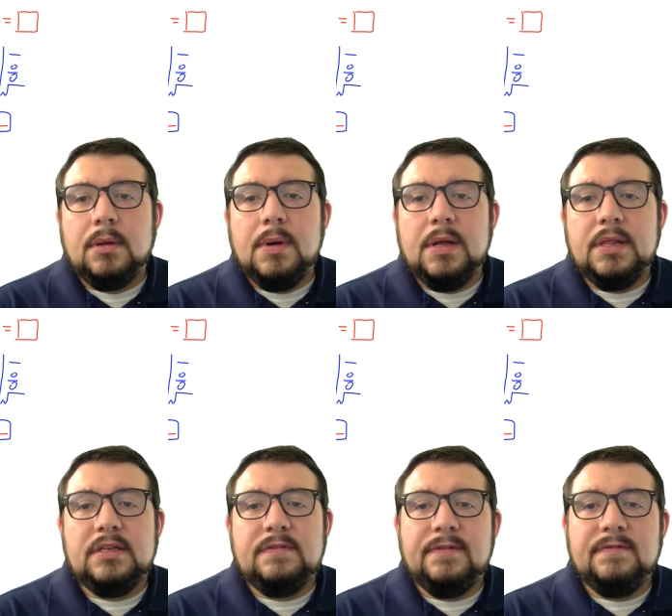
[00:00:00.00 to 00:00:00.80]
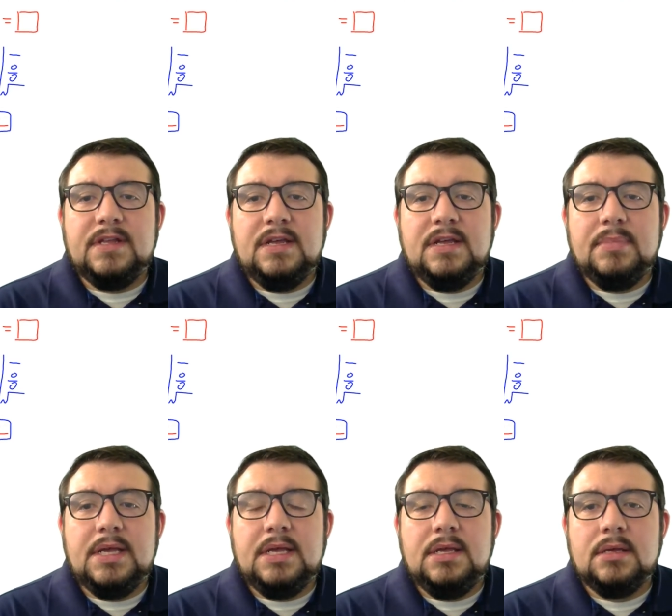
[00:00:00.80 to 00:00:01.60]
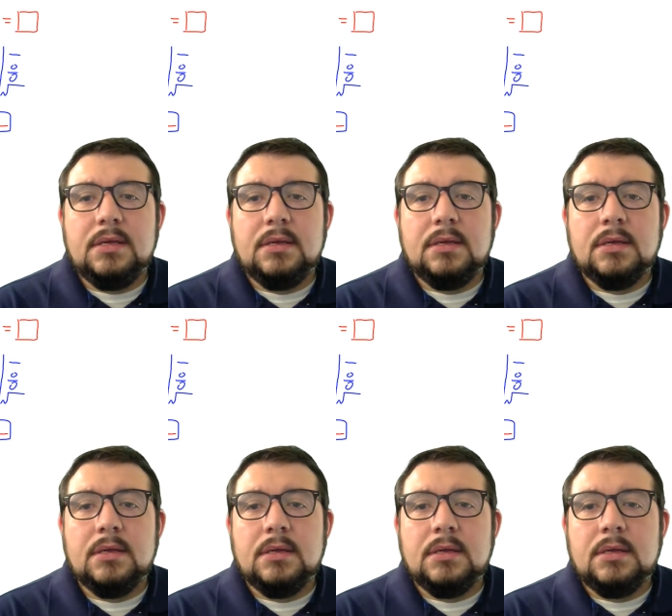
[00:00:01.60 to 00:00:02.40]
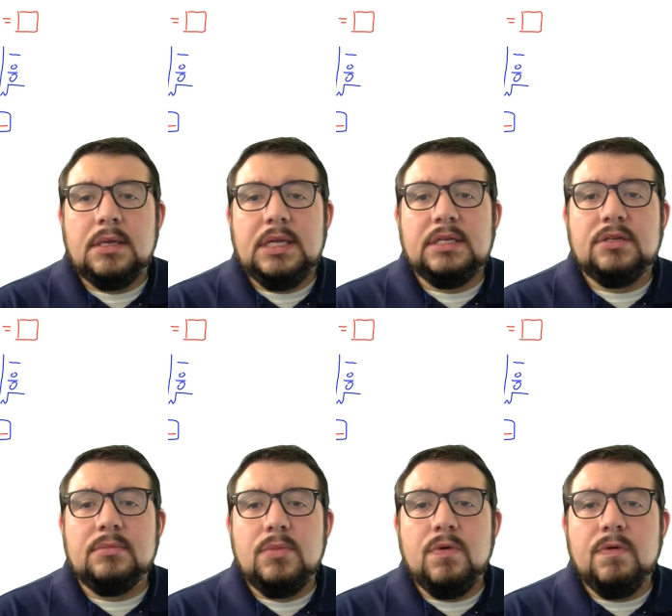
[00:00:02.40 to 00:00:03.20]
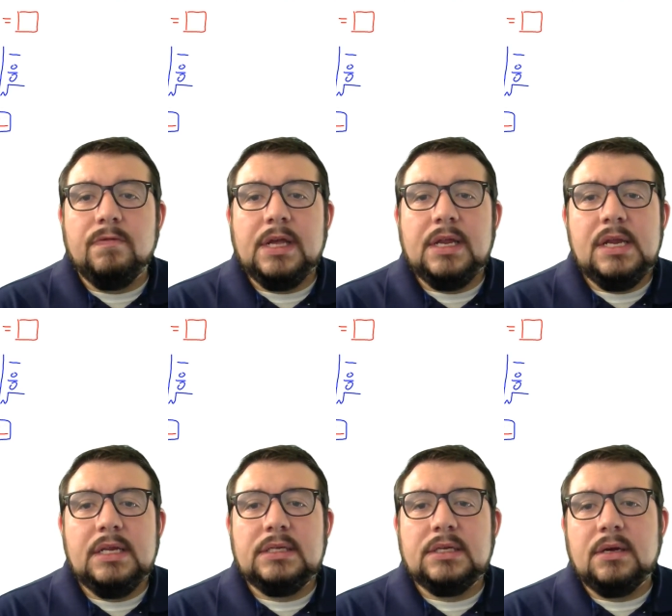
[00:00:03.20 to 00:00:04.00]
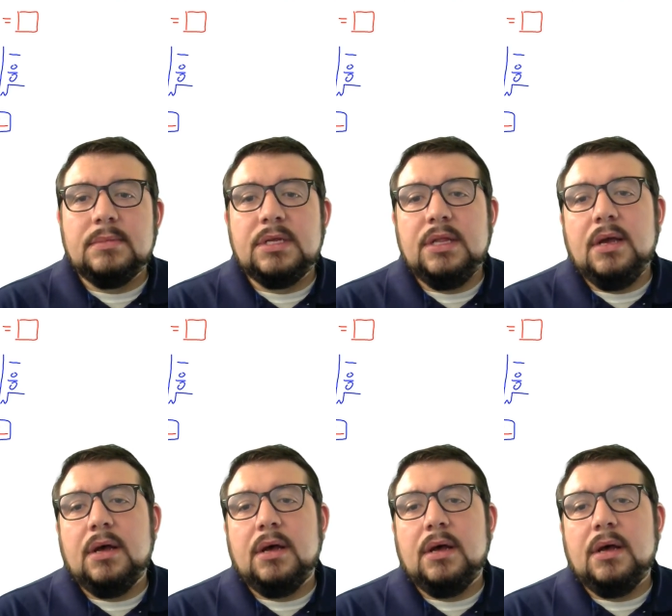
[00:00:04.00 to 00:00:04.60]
But this 15b needs to move. It needs to come to the